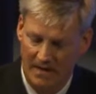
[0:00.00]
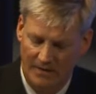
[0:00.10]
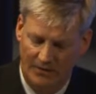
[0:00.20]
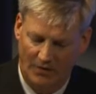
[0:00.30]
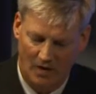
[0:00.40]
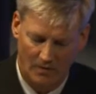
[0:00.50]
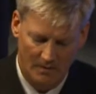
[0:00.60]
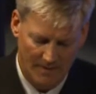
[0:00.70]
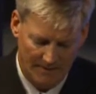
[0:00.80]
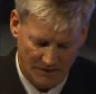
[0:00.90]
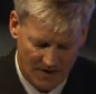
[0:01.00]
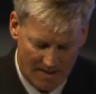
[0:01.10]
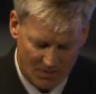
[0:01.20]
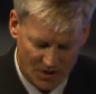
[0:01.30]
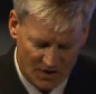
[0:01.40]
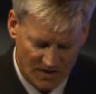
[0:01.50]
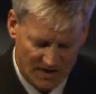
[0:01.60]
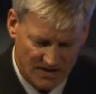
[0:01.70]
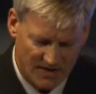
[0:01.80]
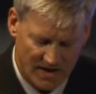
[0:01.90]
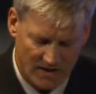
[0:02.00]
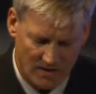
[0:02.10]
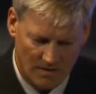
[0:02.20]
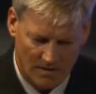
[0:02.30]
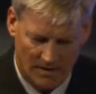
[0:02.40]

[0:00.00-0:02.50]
So there's opportunities there.